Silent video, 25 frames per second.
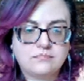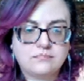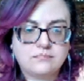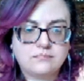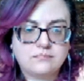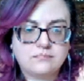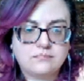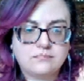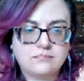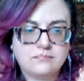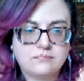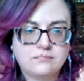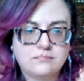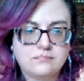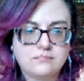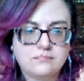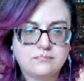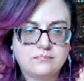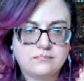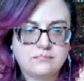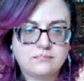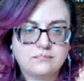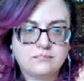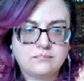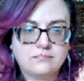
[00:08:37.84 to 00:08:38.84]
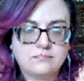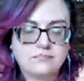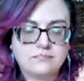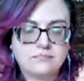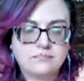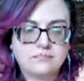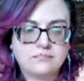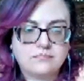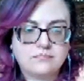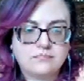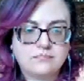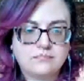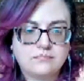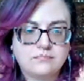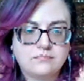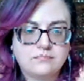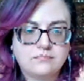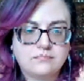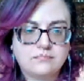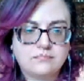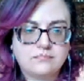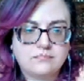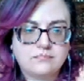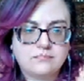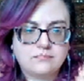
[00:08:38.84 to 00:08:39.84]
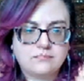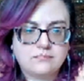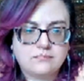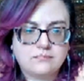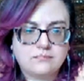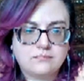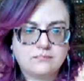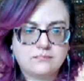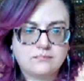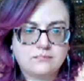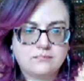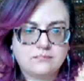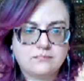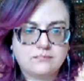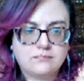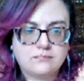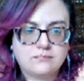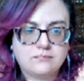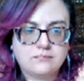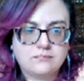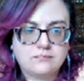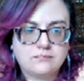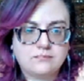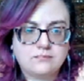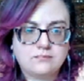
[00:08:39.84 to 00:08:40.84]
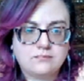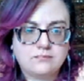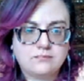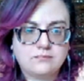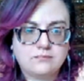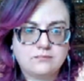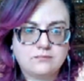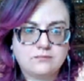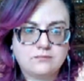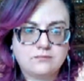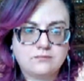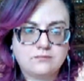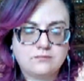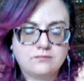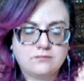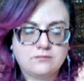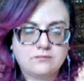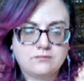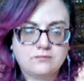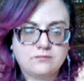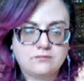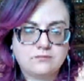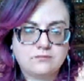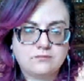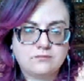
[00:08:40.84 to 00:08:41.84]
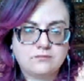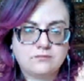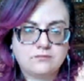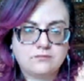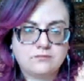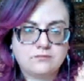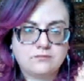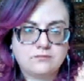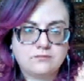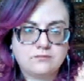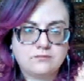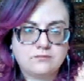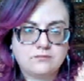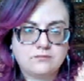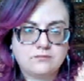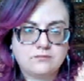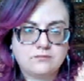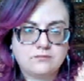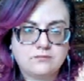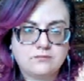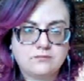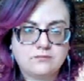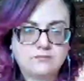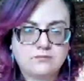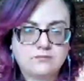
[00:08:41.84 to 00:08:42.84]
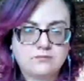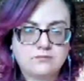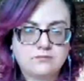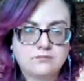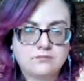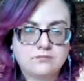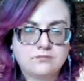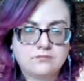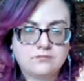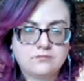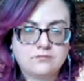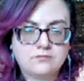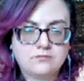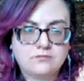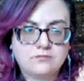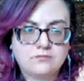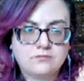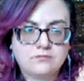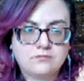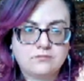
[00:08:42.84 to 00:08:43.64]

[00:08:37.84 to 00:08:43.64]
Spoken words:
This person isn't speaking.